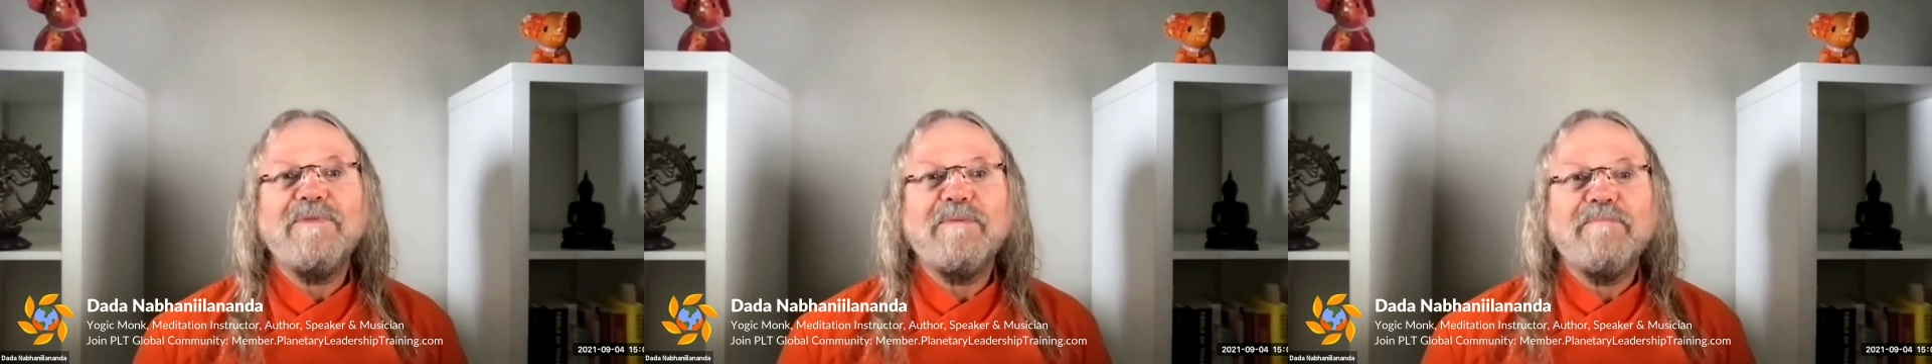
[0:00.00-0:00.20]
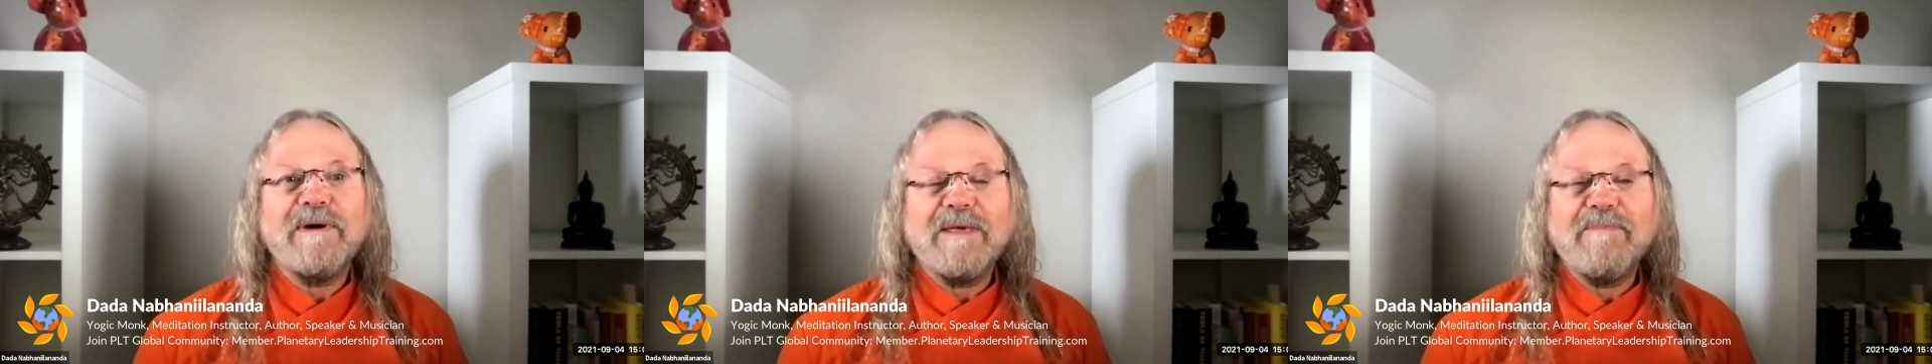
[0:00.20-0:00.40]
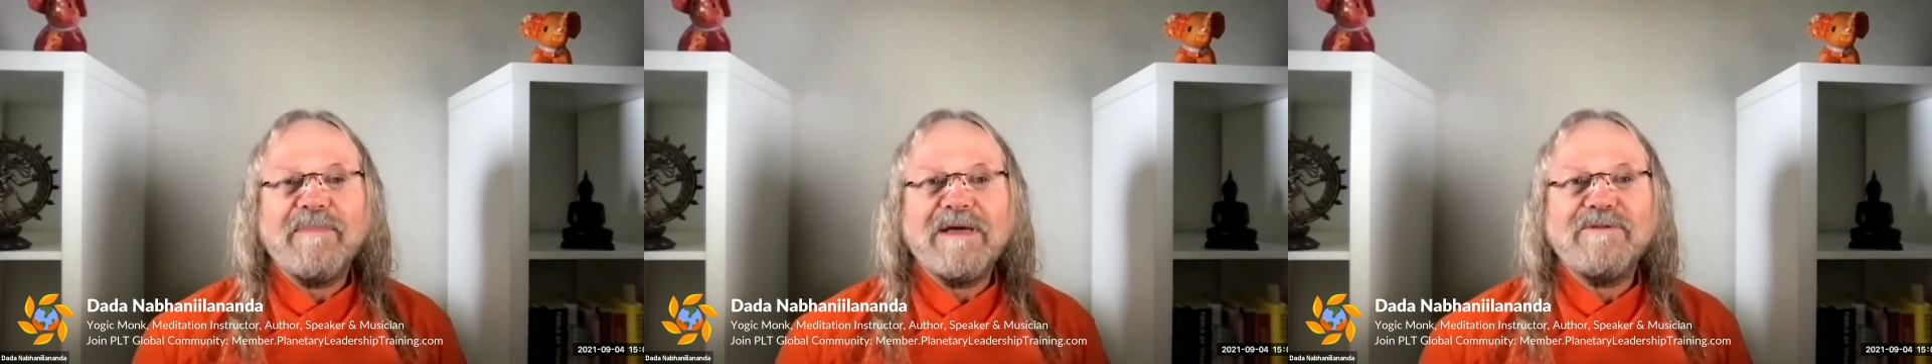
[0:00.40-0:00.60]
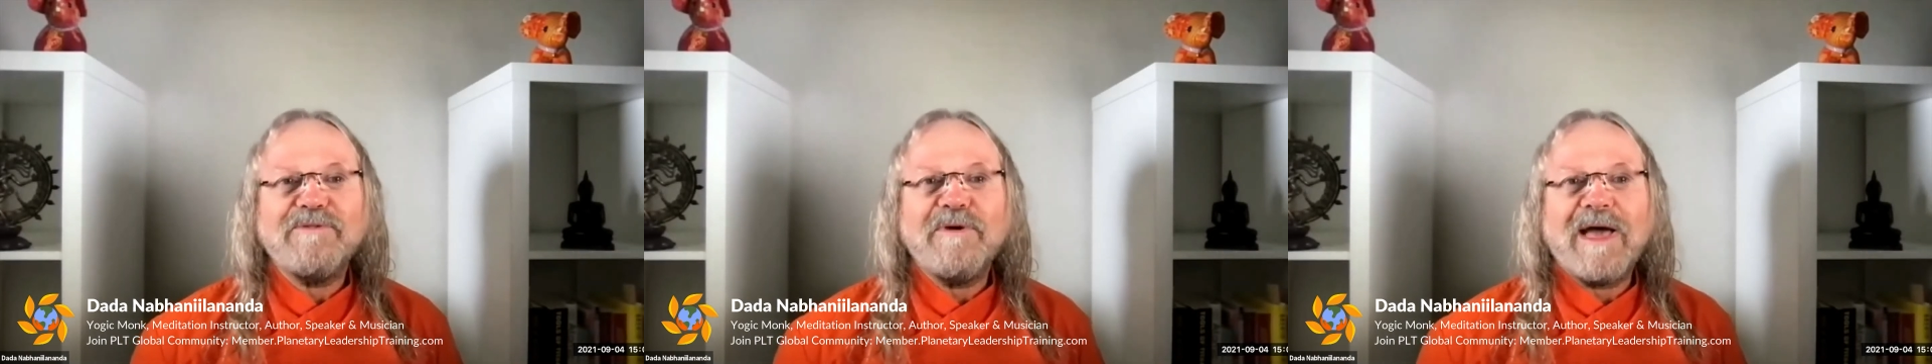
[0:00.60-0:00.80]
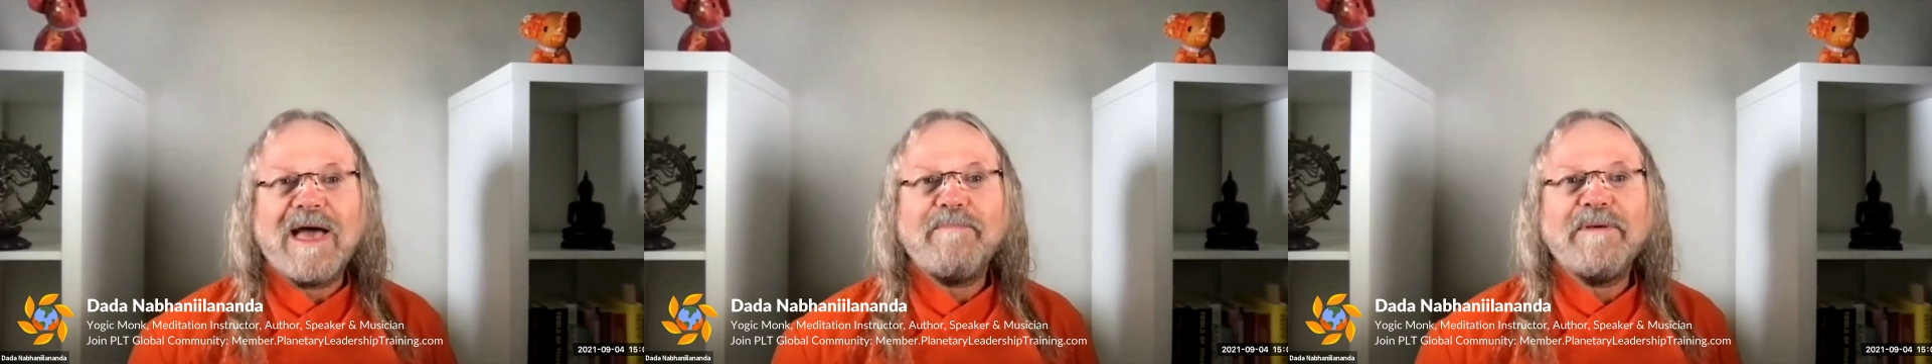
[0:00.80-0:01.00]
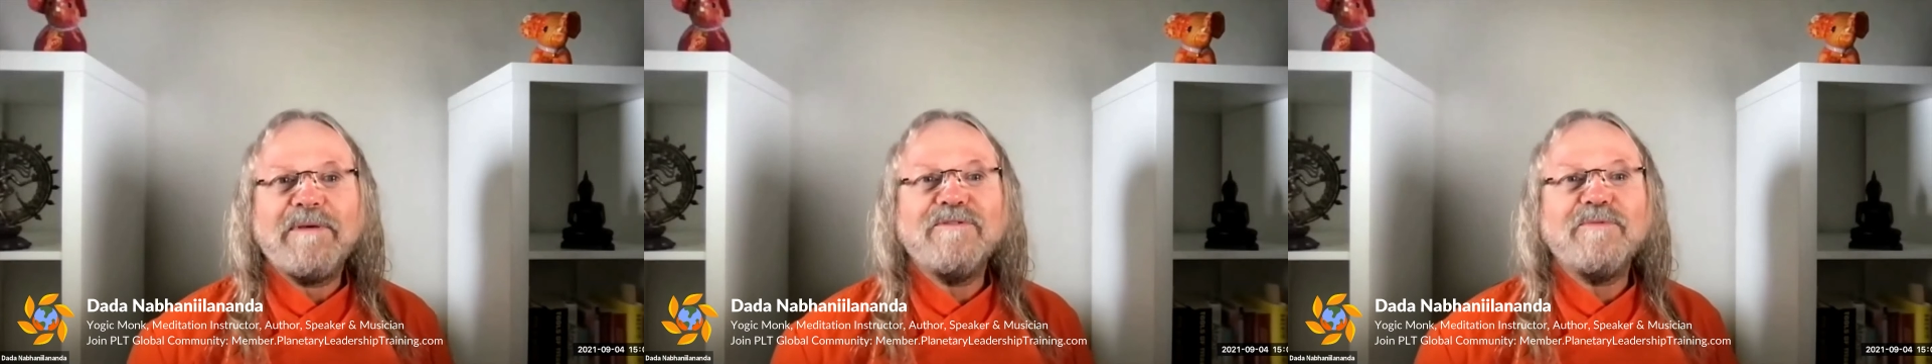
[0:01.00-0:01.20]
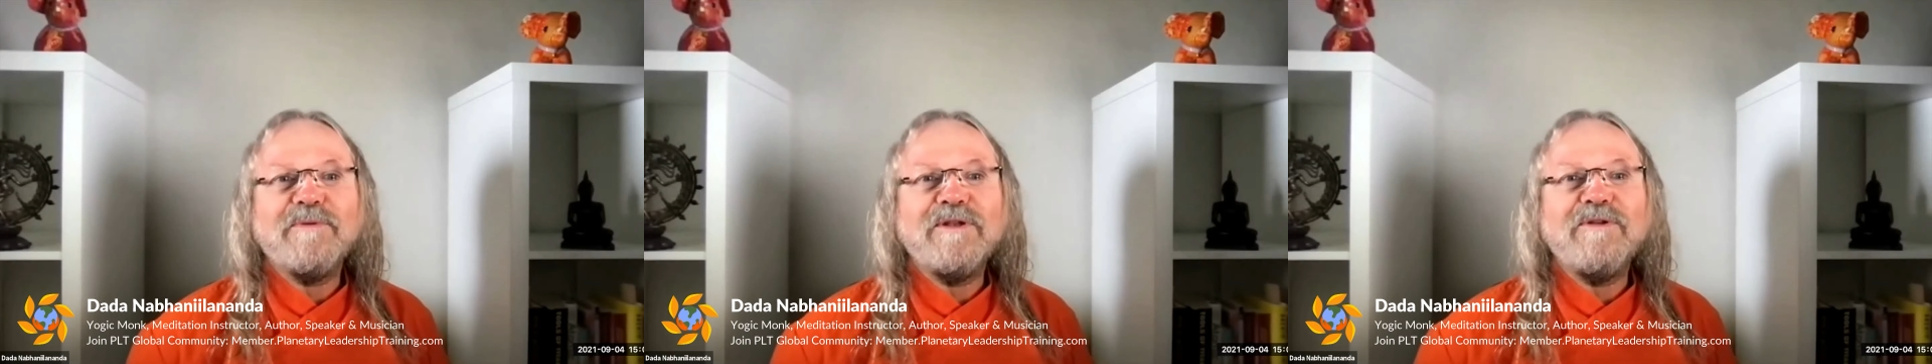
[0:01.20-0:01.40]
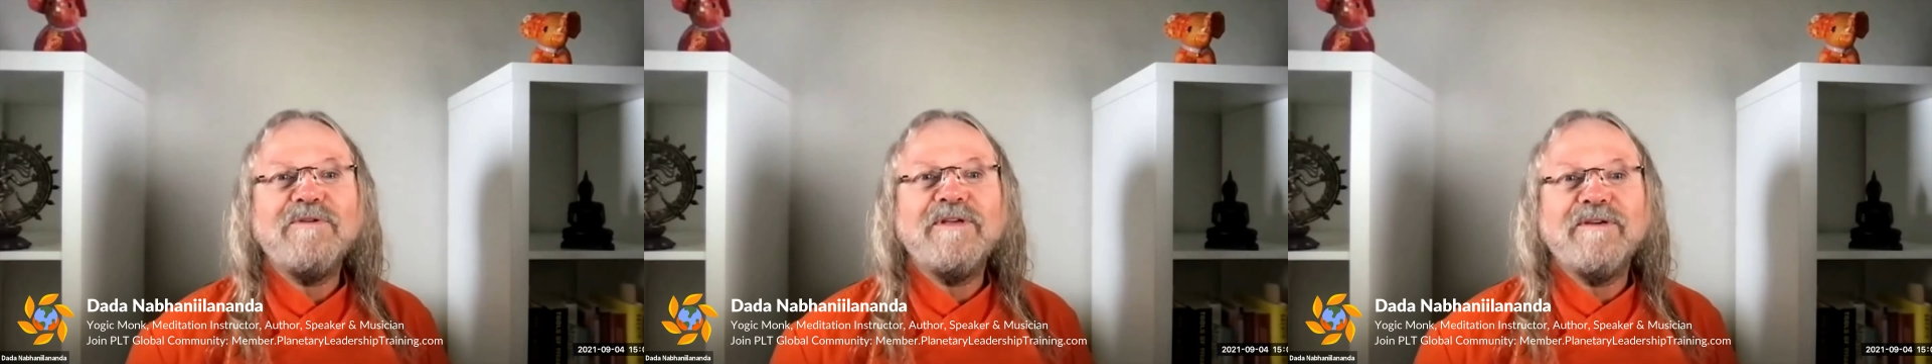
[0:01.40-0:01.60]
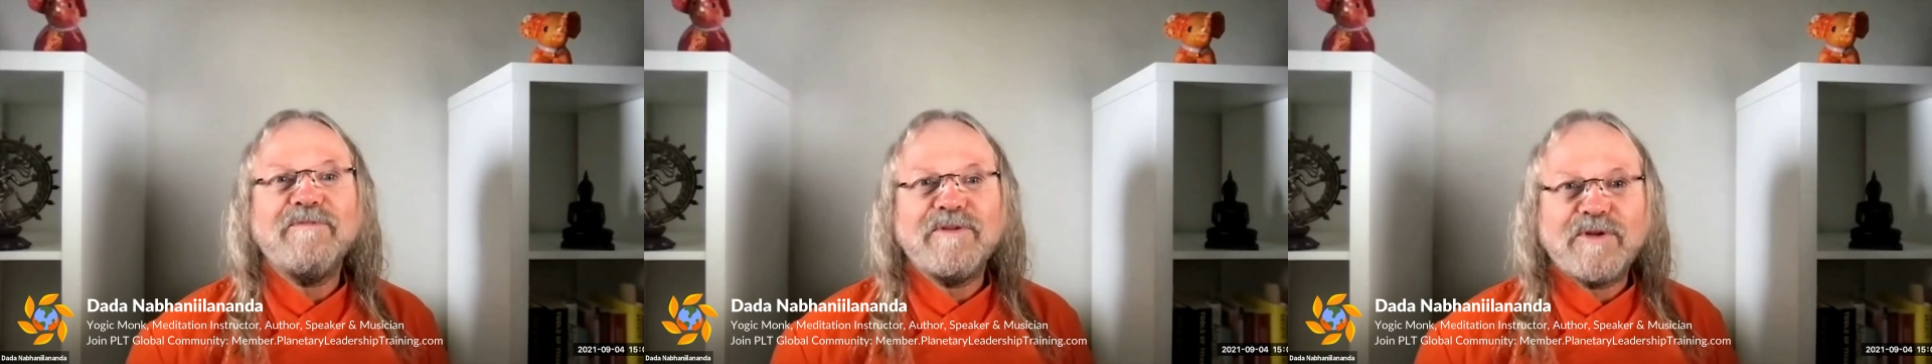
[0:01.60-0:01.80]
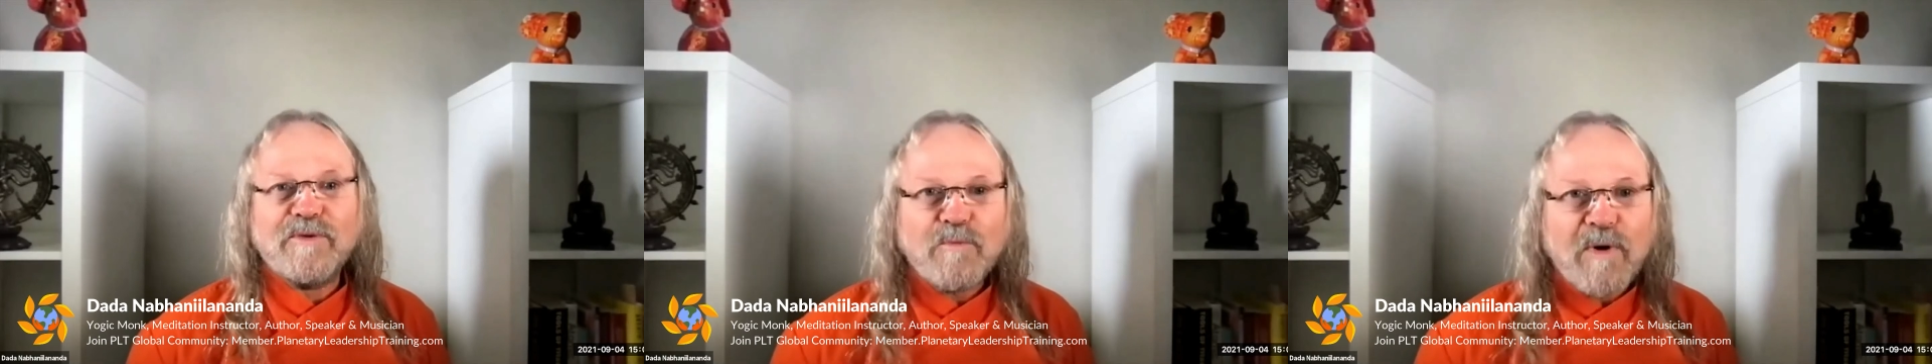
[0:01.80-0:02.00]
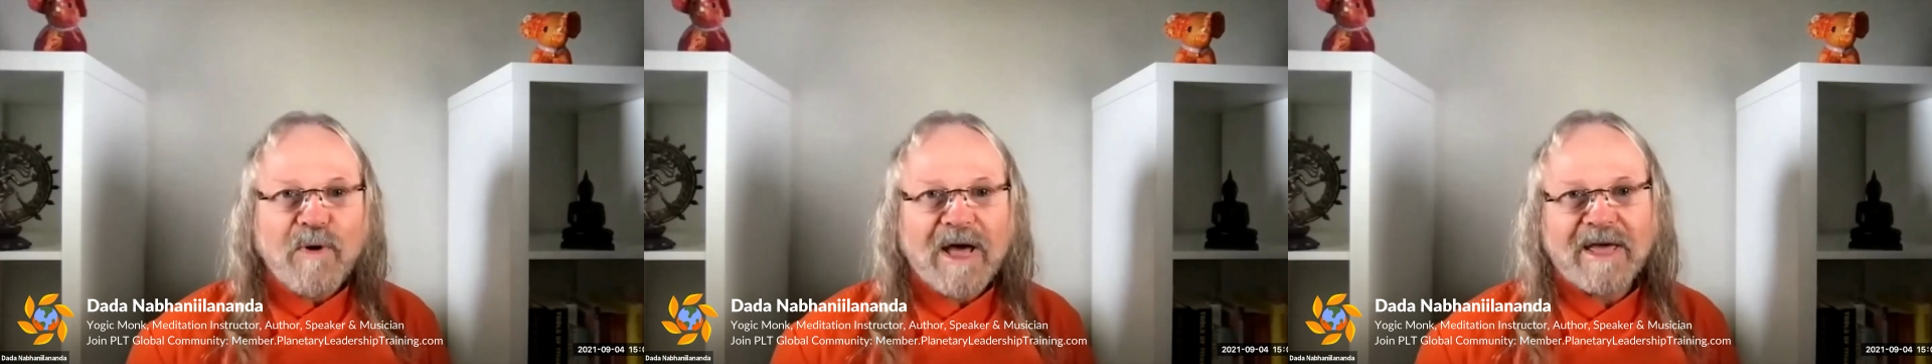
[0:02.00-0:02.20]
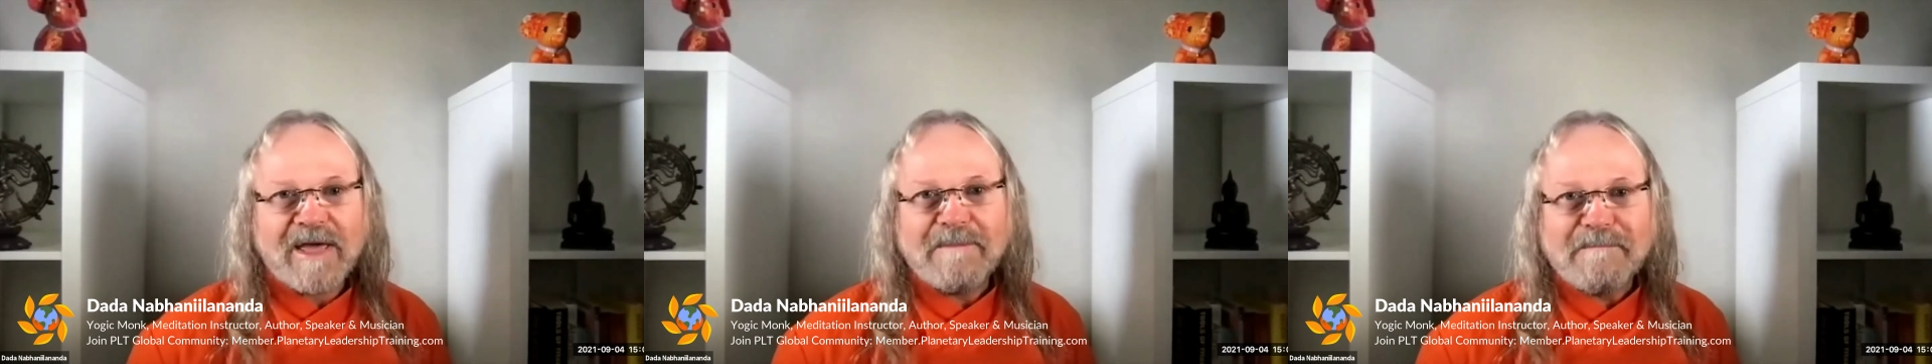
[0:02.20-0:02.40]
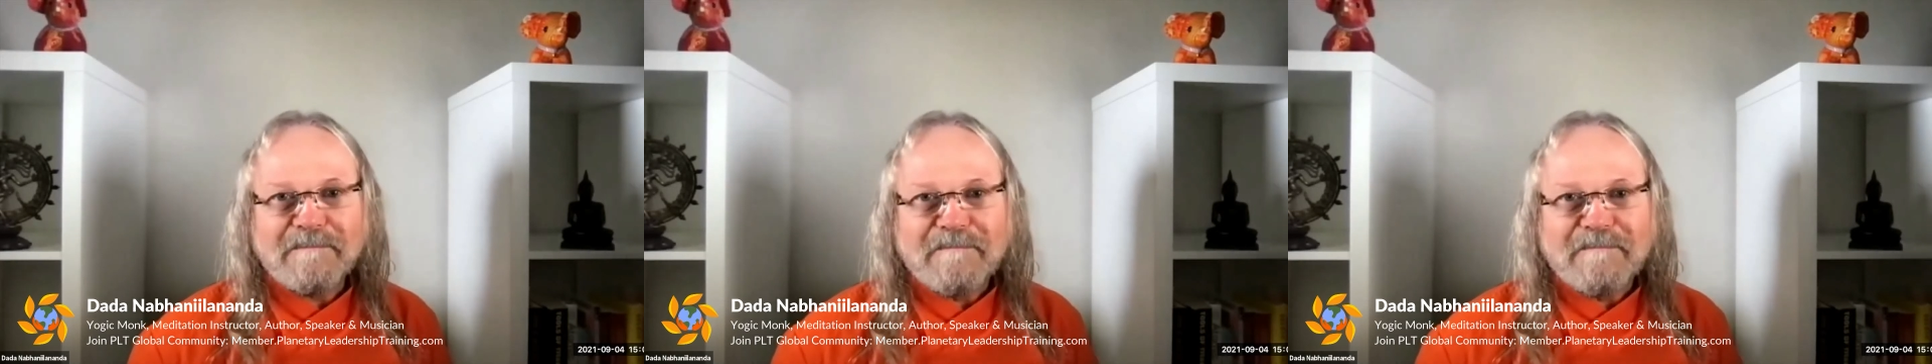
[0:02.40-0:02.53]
that money makes you happy is when you give it away,